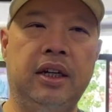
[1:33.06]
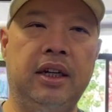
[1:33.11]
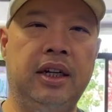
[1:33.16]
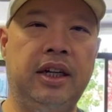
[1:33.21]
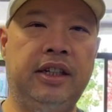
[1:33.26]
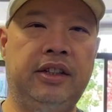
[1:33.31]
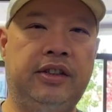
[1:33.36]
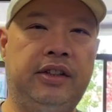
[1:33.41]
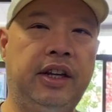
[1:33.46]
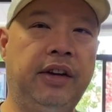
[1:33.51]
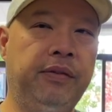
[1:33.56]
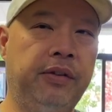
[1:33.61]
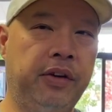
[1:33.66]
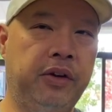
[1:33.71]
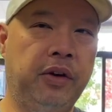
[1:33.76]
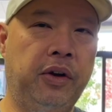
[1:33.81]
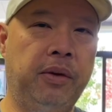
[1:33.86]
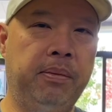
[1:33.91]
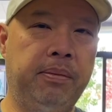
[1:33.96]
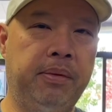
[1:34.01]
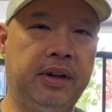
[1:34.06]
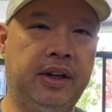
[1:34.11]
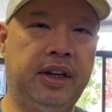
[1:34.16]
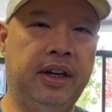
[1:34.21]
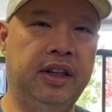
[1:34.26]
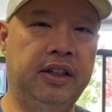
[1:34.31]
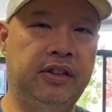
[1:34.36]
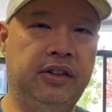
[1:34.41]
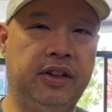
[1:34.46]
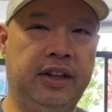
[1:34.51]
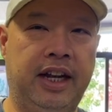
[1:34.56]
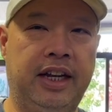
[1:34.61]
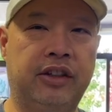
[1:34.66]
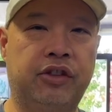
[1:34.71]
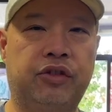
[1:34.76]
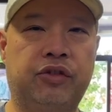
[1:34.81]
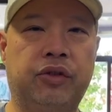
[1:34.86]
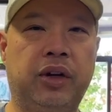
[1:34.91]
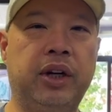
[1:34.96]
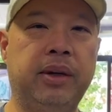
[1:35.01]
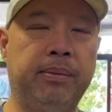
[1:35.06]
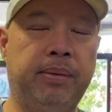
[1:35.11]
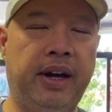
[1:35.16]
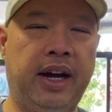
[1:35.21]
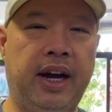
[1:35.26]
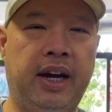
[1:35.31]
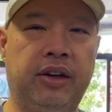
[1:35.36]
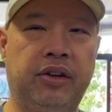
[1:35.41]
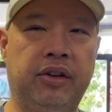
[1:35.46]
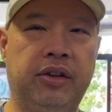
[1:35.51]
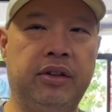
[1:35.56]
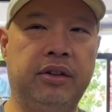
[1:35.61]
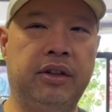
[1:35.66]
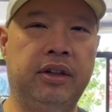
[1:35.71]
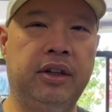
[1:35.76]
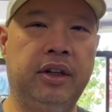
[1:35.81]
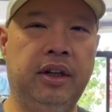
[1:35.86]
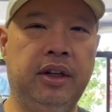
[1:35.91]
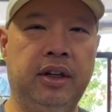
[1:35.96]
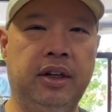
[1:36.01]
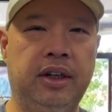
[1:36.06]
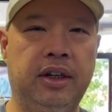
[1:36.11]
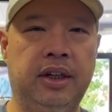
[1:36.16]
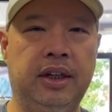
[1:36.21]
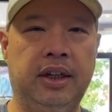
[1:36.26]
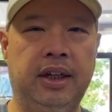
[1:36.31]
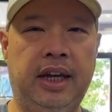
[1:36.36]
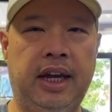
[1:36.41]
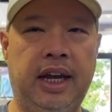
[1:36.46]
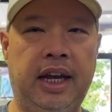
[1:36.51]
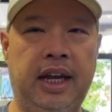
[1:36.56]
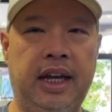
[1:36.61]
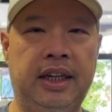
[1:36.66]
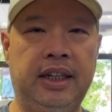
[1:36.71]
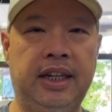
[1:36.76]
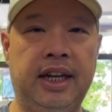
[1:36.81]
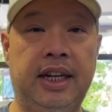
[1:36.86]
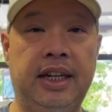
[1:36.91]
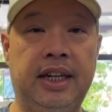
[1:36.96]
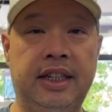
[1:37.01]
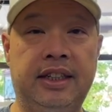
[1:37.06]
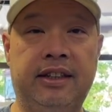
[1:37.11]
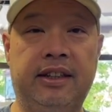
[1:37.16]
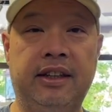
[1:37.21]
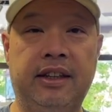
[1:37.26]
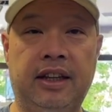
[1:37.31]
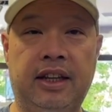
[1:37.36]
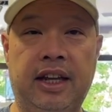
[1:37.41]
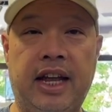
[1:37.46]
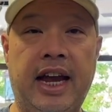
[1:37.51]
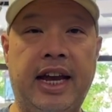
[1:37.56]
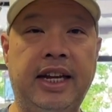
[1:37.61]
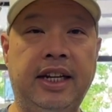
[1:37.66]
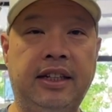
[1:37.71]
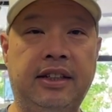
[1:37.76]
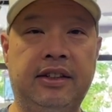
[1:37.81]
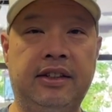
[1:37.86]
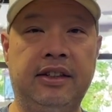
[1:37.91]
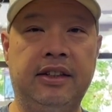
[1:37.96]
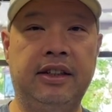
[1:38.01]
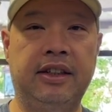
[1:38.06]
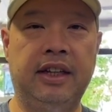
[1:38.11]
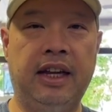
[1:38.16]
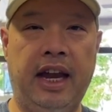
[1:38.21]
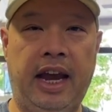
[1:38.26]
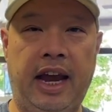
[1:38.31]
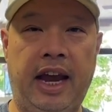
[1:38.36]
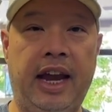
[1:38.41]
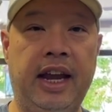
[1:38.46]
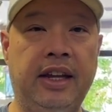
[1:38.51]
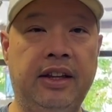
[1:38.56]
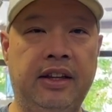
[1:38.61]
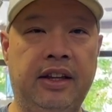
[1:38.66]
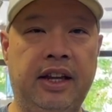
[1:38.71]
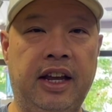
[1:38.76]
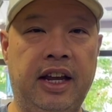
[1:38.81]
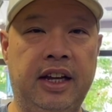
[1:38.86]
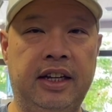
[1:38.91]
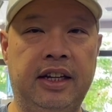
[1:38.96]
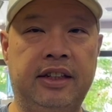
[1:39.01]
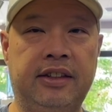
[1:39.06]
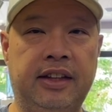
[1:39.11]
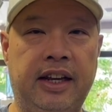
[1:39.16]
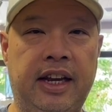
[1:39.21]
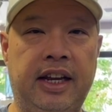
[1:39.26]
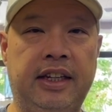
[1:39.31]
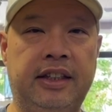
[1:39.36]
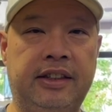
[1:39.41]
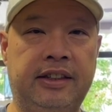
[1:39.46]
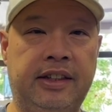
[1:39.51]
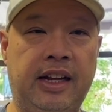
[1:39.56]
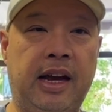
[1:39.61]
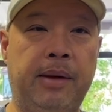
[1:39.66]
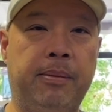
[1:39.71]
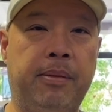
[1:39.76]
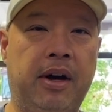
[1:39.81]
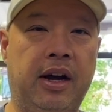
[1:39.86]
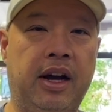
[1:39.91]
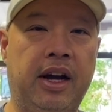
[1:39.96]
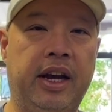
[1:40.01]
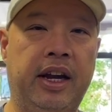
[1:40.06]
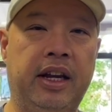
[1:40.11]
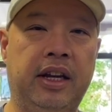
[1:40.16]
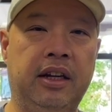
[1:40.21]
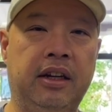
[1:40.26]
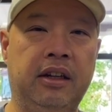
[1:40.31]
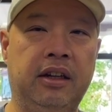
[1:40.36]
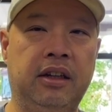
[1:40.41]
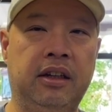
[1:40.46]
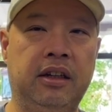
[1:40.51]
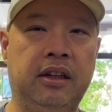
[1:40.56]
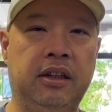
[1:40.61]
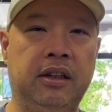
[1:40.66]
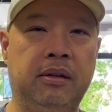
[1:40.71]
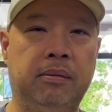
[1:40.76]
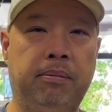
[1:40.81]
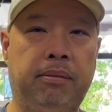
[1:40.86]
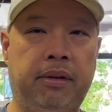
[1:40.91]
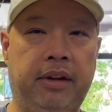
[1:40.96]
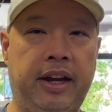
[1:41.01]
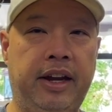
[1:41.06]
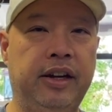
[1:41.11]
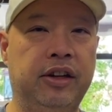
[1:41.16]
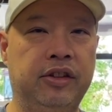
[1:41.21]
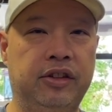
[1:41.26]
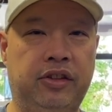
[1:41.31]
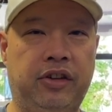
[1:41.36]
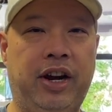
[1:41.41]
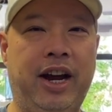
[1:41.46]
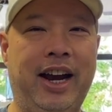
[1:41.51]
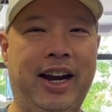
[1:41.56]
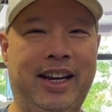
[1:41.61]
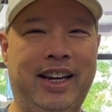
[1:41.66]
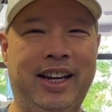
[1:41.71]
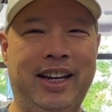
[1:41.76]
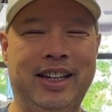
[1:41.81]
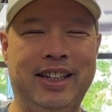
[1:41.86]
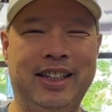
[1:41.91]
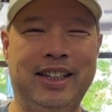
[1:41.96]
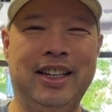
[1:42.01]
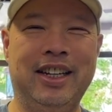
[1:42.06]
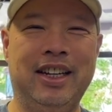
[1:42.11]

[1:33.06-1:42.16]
It's difficult because of that string pattern and that it's light and that it's a semi-player's racket.